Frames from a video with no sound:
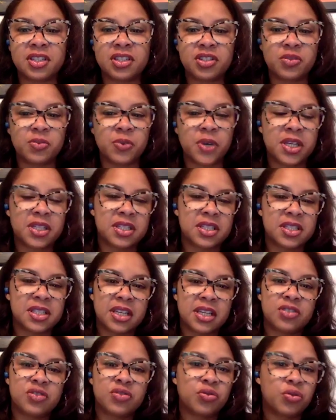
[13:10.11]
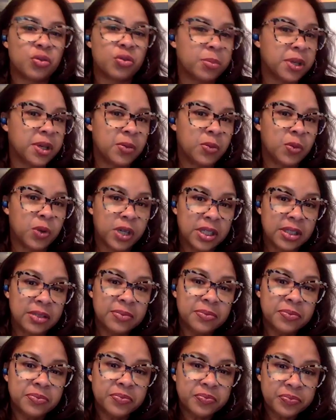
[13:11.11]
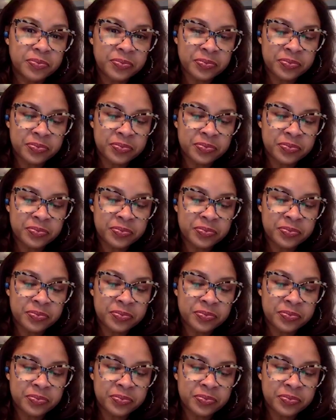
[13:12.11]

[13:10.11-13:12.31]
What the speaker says: situations that you normally wouldn't,